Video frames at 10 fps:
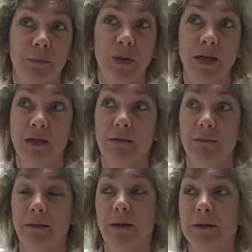We
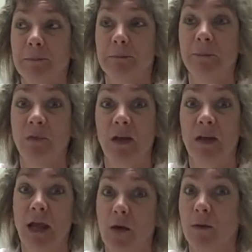can
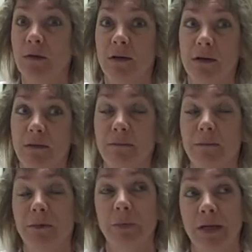send out,
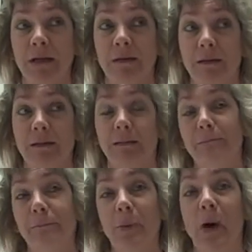we can
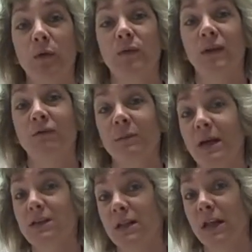post
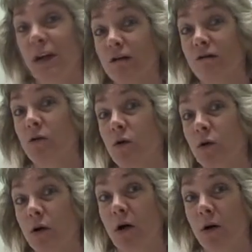information there for
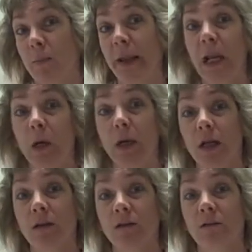our
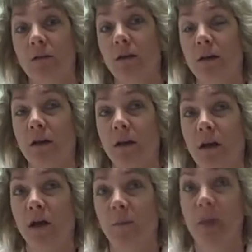parents
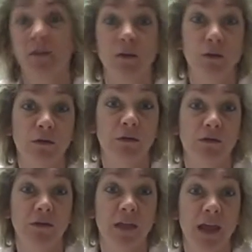that's useful
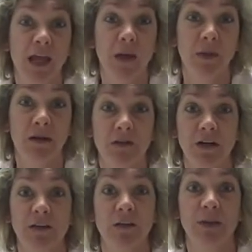for them, and if it
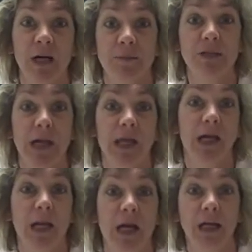needs to be
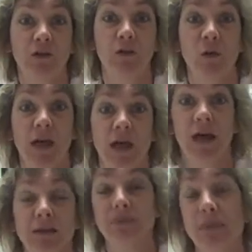updated, I can do
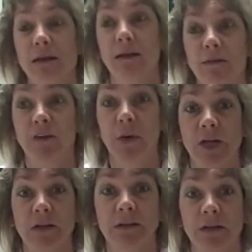that very
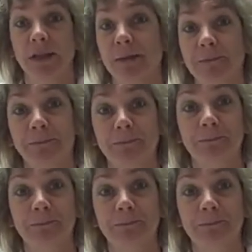easily.